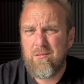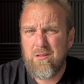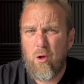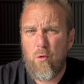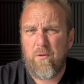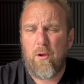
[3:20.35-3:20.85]

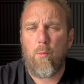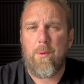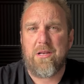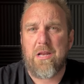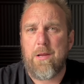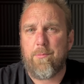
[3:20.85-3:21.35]
Dive a little bit
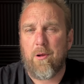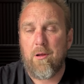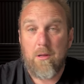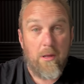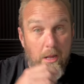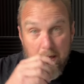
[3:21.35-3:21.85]
deeper
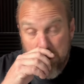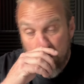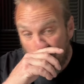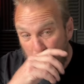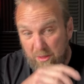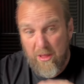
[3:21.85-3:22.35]
and see
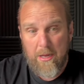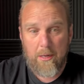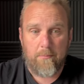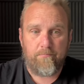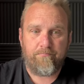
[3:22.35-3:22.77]
what we think.